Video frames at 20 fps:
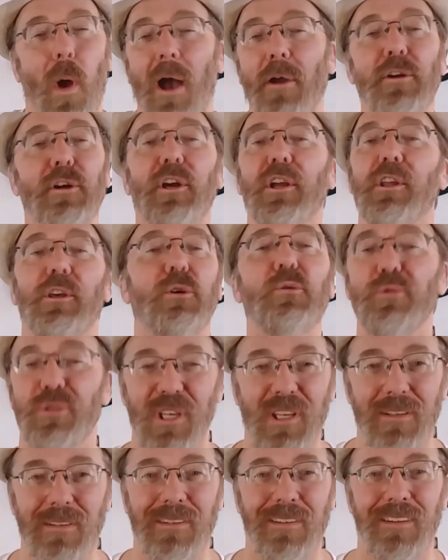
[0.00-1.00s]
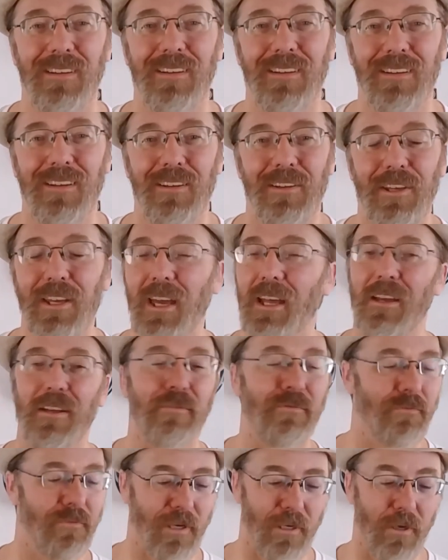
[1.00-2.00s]
how you're going to use it you gotta
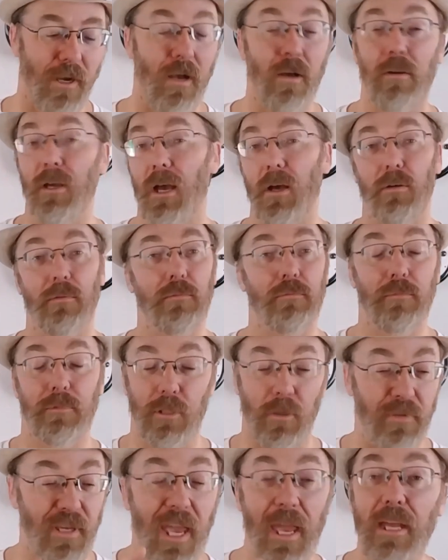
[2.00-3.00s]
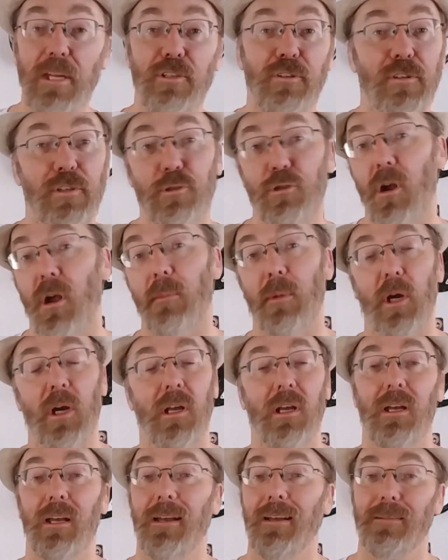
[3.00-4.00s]
figure out how you know the age of the drummer,
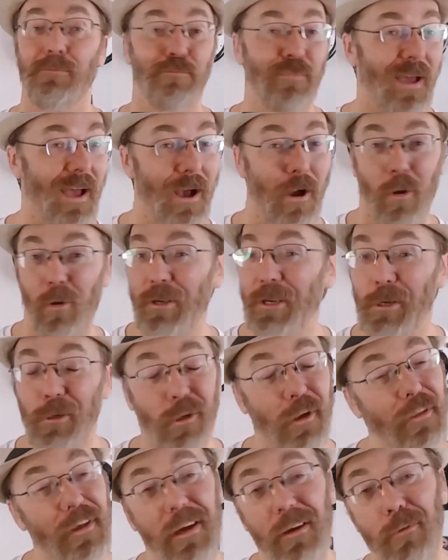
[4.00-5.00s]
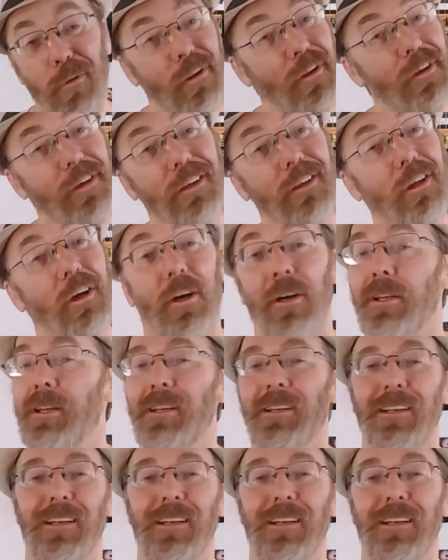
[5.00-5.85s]
how eager are they willing to learn,